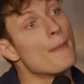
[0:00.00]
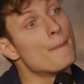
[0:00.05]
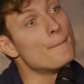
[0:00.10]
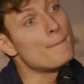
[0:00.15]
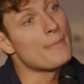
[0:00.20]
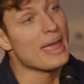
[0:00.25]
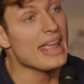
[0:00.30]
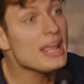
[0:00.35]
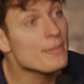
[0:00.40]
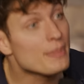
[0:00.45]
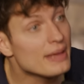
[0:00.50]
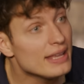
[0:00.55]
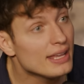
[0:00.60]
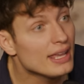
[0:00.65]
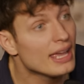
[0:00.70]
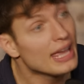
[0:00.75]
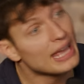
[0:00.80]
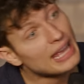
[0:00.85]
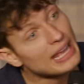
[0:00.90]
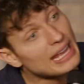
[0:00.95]

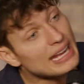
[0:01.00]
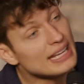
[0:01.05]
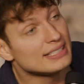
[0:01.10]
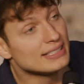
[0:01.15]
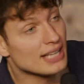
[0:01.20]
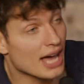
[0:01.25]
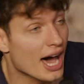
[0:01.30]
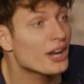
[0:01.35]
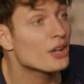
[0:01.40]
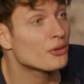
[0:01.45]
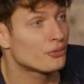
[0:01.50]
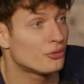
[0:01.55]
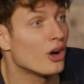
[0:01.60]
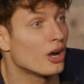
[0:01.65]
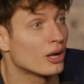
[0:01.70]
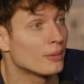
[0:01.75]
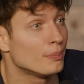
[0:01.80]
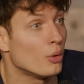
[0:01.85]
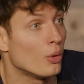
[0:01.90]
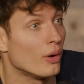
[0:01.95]
Maybe he's not a
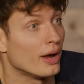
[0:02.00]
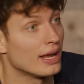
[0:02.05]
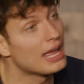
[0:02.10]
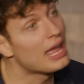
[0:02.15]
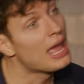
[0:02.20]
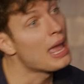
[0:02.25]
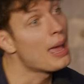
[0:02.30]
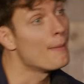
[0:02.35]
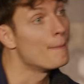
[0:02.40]
fuckboy.